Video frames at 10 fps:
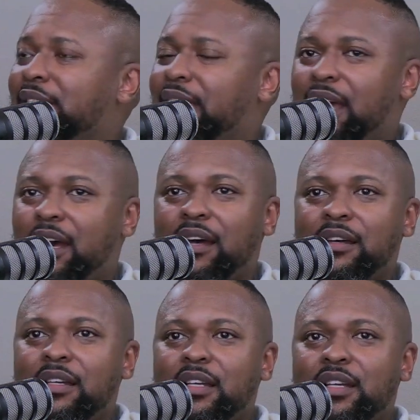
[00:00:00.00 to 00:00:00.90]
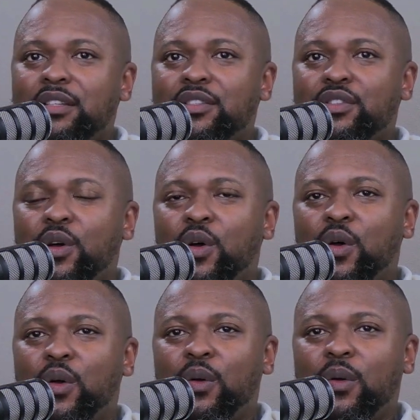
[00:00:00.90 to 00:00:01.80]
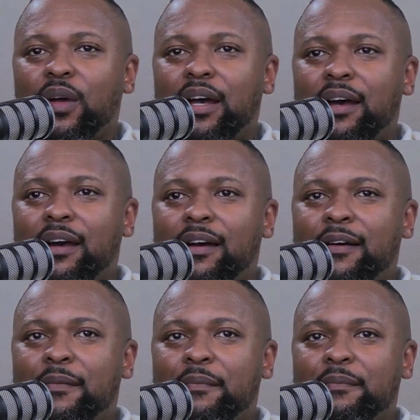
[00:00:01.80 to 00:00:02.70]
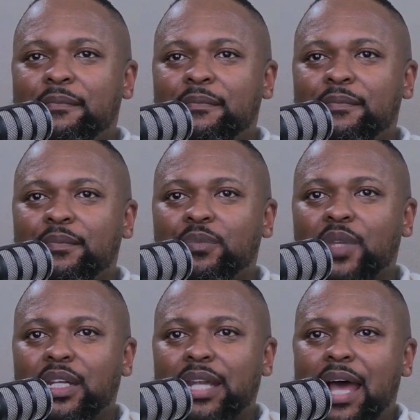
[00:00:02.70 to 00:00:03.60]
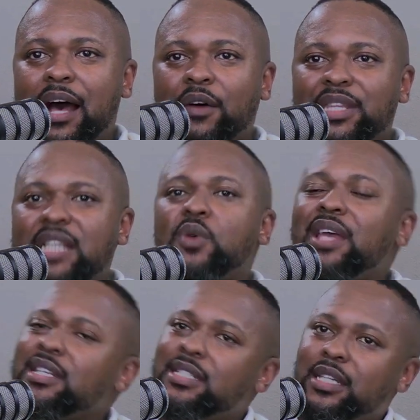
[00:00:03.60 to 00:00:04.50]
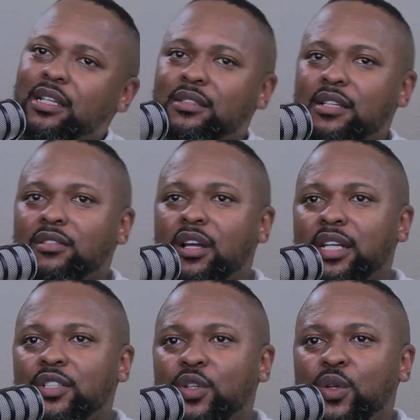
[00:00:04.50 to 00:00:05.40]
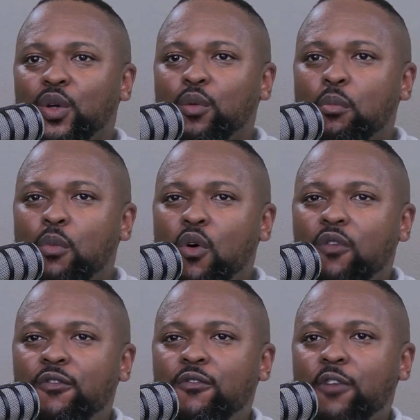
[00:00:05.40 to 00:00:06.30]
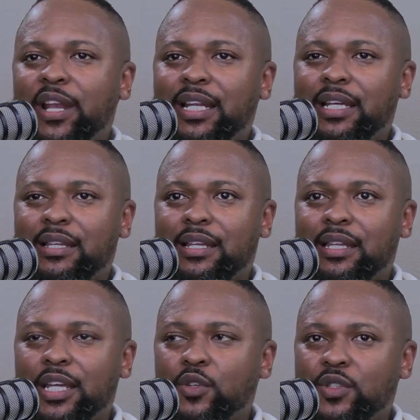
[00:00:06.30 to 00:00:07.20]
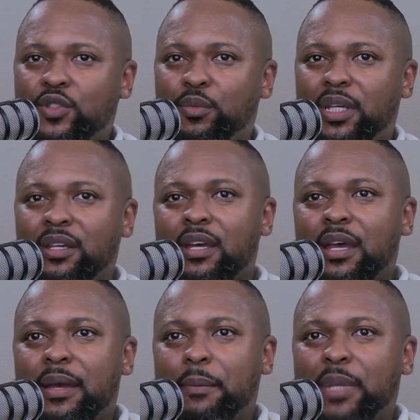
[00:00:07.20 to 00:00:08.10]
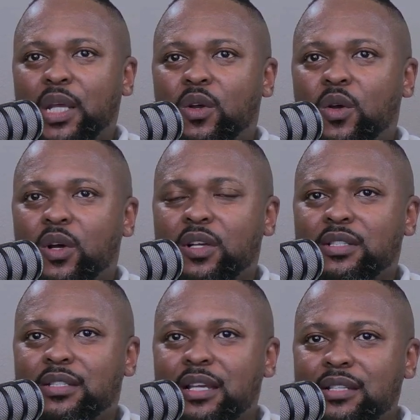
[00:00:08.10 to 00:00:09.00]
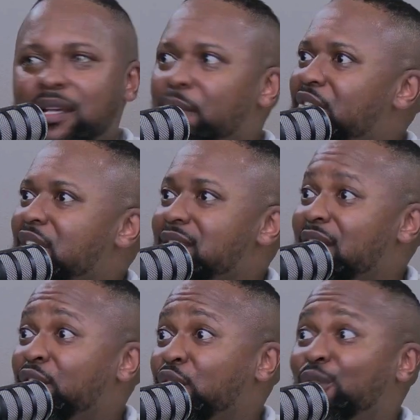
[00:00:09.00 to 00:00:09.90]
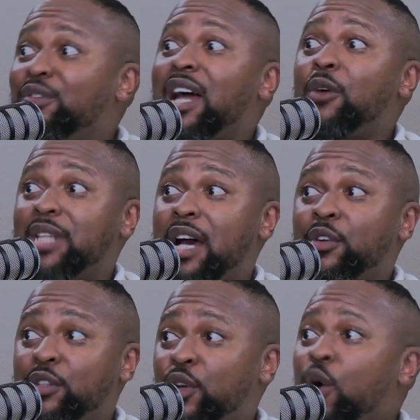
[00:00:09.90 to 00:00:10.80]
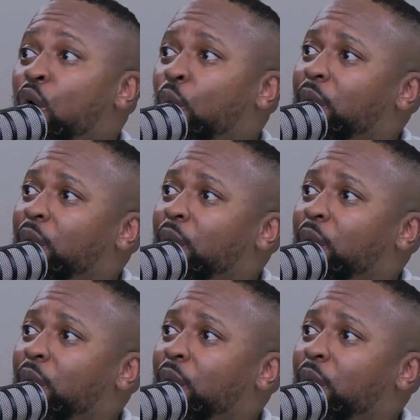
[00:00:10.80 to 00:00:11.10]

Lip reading: Yeah. So now that's why the deals are starting to look more friendlier than they used to be, because some of the stuff you've now done on your own.